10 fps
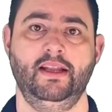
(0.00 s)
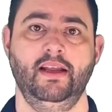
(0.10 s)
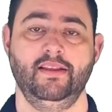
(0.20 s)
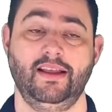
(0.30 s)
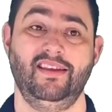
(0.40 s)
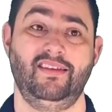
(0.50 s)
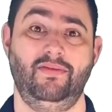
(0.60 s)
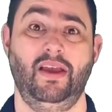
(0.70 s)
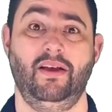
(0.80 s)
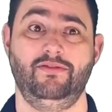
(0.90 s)
That is if
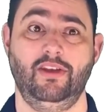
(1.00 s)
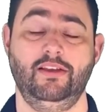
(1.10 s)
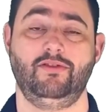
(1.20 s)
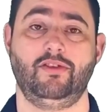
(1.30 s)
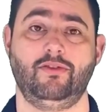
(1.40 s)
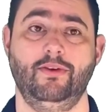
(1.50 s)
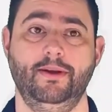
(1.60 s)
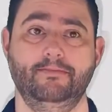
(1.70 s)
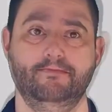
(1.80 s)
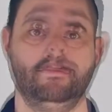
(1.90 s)
you have changed the screw.
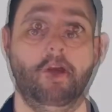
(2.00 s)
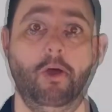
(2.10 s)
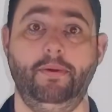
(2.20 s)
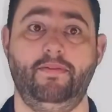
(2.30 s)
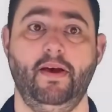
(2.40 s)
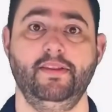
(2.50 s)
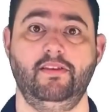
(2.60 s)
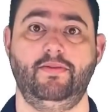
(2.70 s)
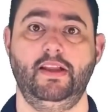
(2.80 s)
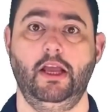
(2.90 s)
So I hope you found this
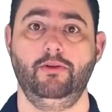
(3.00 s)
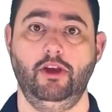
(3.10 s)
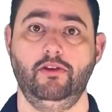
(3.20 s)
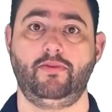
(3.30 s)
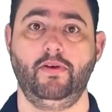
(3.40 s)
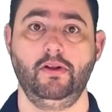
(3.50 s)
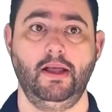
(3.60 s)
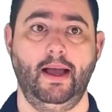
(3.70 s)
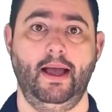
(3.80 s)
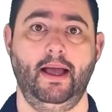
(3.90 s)
video useful.
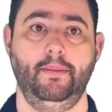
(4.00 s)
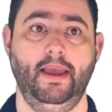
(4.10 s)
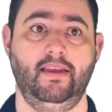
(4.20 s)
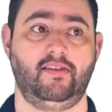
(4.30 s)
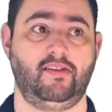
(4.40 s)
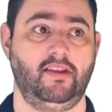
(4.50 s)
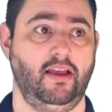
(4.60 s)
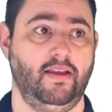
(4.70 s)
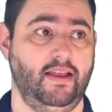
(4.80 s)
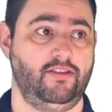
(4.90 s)
It's,
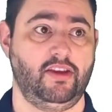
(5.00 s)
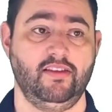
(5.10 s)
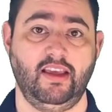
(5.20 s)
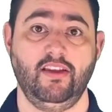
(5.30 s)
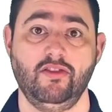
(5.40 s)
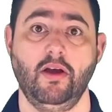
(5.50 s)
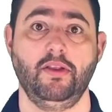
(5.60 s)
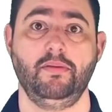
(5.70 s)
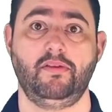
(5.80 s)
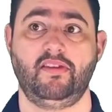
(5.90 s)
as you can see, it's not
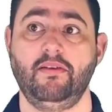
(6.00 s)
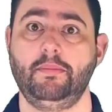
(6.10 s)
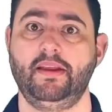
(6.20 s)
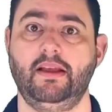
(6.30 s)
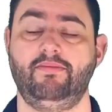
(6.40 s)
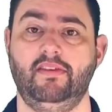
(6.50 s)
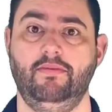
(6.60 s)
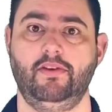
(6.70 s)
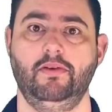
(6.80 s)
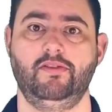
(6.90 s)
terribly
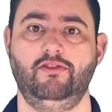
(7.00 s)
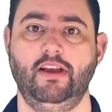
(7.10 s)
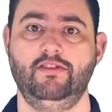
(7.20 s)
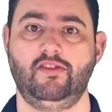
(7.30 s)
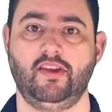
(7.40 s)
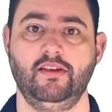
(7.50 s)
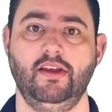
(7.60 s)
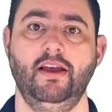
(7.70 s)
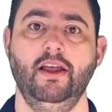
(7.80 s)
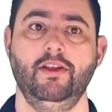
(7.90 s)
difficult to change a
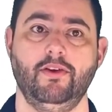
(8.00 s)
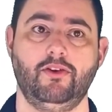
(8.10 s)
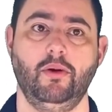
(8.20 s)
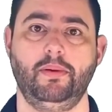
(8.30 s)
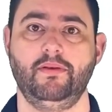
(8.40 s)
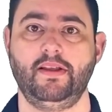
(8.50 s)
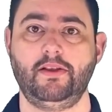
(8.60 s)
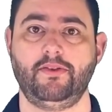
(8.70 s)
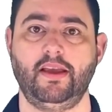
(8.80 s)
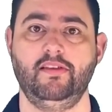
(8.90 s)
cylinder. There are a couple of little
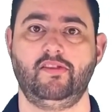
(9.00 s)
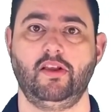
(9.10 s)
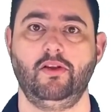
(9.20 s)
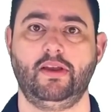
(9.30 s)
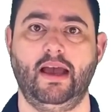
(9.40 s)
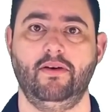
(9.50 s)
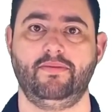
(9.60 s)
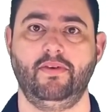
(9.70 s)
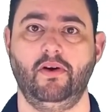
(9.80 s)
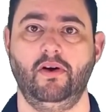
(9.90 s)
things to look out
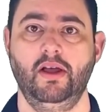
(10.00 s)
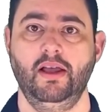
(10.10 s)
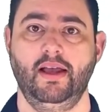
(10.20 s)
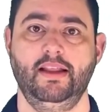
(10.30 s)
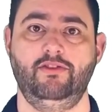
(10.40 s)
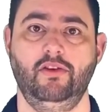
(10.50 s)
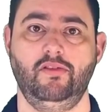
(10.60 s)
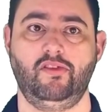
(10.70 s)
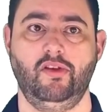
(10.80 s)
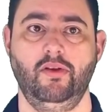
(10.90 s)
for and issues
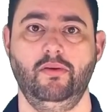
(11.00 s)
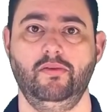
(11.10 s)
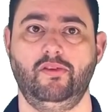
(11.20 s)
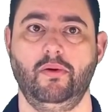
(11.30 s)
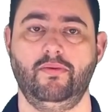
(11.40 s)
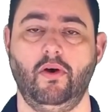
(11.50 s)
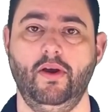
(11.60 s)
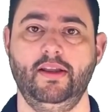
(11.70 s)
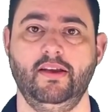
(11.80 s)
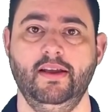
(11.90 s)
to
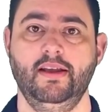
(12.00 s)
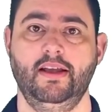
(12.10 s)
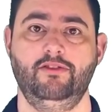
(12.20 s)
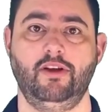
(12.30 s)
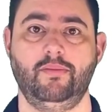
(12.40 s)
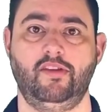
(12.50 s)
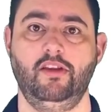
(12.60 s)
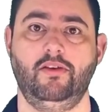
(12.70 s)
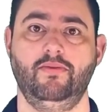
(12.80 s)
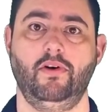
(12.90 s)
avoid and traps that
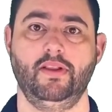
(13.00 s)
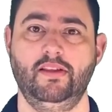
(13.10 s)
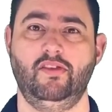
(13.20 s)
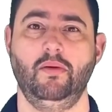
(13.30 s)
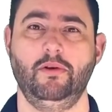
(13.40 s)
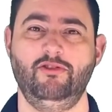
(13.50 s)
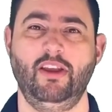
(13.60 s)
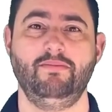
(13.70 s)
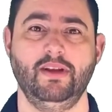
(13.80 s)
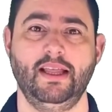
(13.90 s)
you can fall into, but
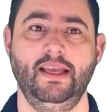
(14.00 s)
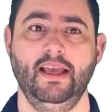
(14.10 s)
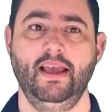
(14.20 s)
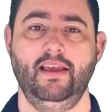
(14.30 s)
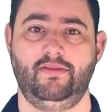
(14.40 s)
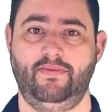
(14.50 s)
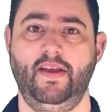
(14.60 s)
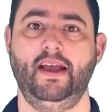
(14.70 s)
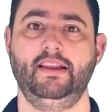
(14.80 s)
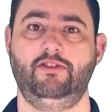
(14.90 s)
generally it's
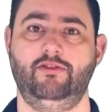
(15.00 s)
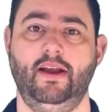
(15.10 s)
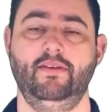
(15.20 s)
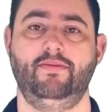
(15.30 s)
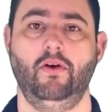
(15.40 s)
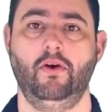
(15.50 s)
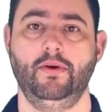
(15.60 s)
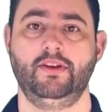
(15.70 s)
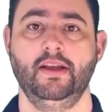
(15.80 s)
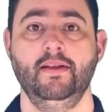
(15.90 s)
fairly
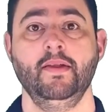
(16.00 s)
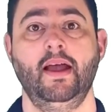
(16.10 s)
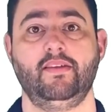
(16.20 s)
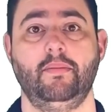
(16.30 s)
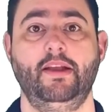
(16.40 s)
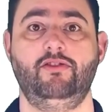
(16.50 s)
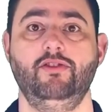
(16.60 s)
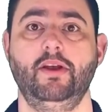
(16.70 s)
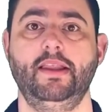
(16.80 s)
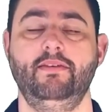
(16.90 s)
straightforward. As I
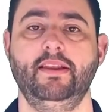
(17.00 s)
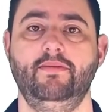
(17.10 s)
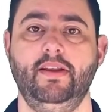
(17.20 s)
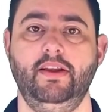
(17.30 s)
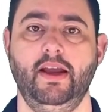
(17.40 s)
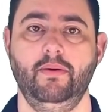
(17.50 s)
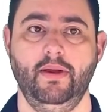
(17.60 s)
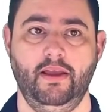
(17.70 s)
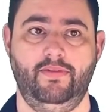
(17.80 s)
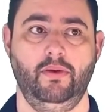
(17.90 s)
mentioned earlier in the video,
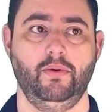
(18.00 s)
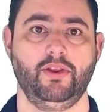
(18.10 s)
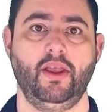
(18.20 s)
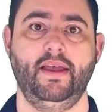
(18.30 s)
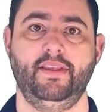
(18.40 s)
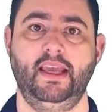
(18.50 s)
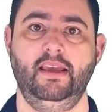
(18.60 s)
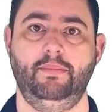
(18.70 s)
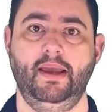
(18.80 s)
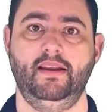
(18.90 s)
if you would like the
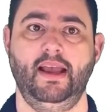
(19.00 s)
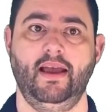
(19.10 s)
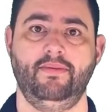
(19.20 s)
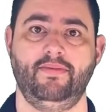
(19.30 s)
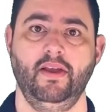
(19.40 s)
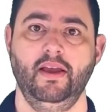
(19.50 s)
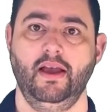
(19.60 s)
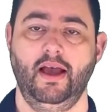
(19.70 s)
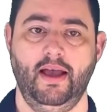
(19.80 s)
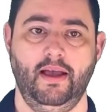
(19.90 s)
PDF
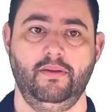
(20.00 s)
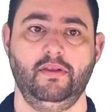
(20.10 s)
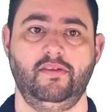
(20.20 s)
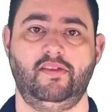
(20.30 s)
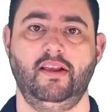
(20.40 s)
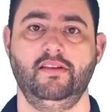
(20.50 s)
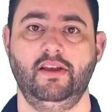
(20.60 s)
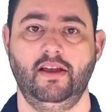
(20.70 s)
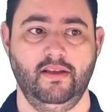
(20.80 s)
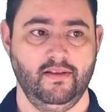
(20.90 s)

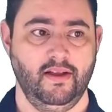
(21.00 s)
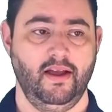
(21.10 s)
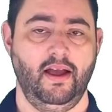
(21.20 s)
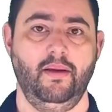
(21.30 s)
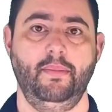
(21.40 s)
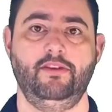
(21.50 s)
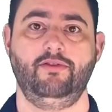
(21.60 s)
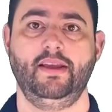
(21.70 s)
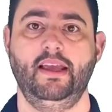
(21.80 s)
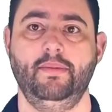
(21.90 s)
cylinder
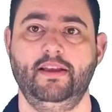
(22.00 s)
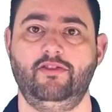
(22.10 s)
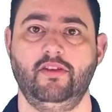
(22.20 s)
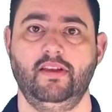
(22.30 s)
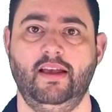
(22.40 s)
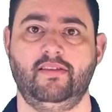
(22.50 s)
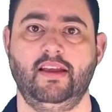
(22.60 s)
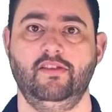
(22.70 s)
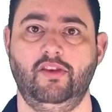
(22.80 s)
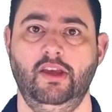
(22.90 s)
measuring image
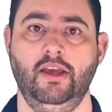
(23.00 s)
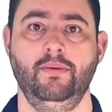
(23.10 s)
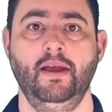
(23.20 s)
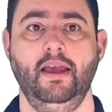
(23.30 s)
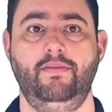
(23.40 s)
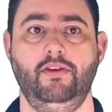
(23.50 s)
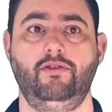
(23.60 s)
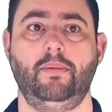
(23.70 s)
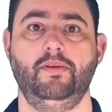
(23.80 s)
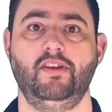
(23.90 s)
sent to you, if you
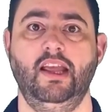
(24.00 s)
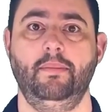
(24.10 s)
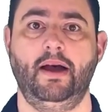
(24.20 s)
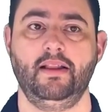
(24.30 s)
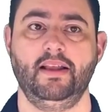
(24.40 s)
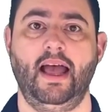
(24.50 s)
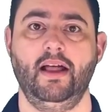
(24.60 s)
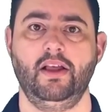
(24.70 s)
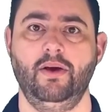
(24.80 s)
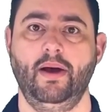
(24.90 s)
drop us an email at
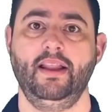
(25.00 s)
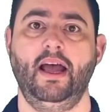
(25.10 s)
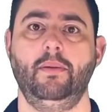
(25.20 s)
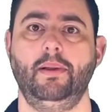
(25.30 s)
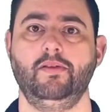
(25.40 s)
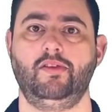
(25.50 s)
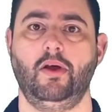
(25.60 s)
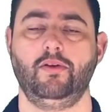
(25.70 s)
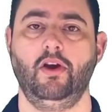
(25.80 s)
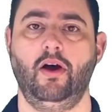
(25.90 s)

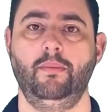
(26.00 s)
hello@helpbox.com